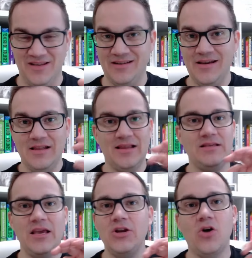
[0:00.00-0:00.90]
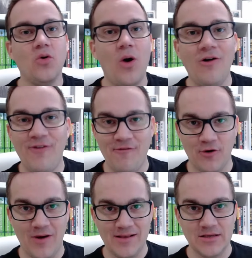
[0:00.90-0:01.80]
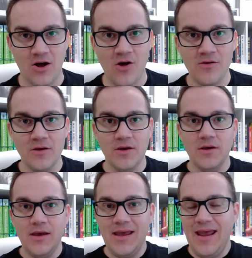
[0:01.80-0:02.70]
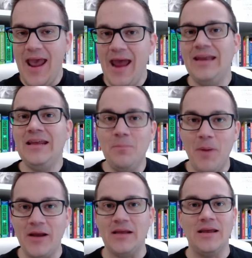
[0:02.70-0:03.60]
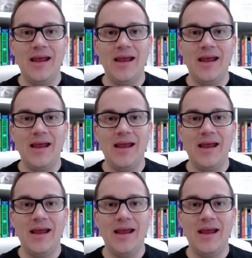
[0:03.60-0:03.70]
And let's say you don't qualify for grants at all. Anybody,